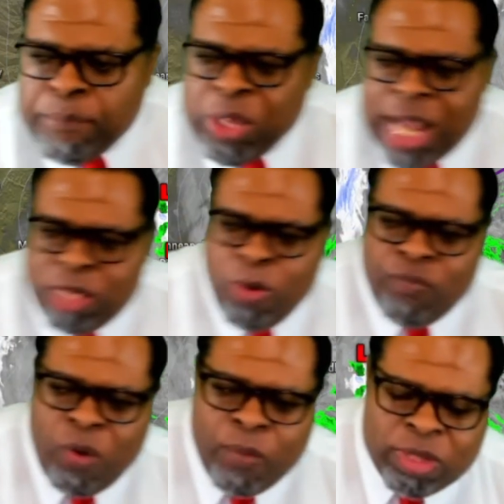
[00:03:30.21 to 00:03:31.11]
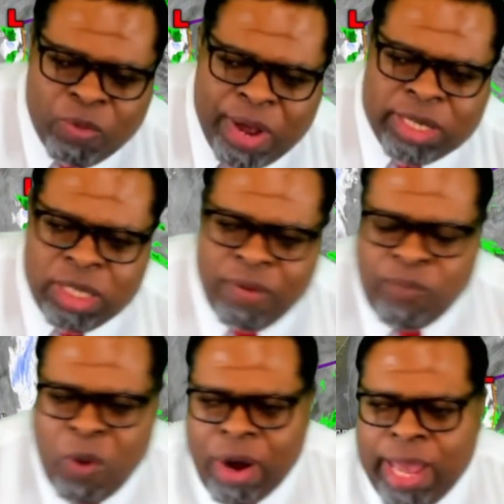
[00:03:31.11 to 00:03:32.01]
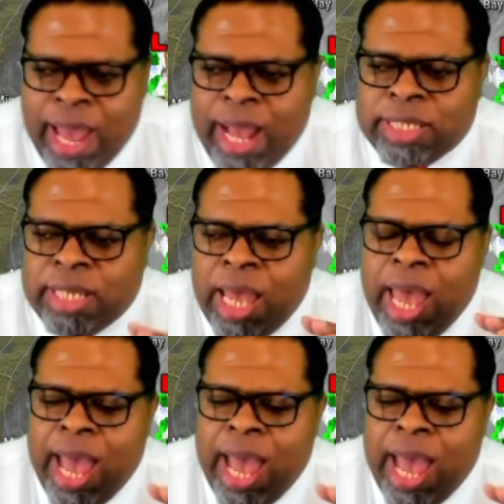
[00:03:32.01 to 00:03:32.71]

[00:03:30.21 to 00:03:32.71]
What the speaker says: Let's move on with the rest of the forecast